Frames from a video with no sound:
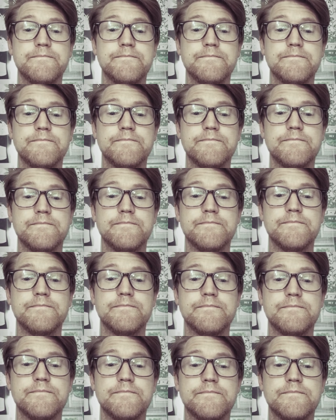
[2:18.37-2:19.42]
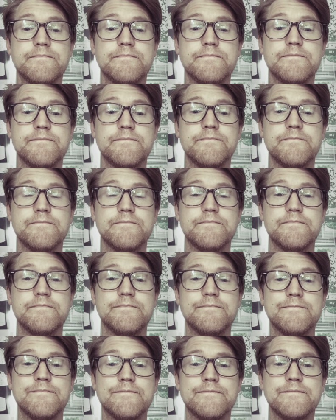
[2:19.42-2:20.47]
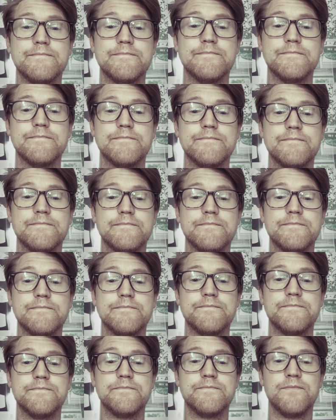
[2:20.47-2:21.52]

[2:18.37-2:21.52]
(no one is talking)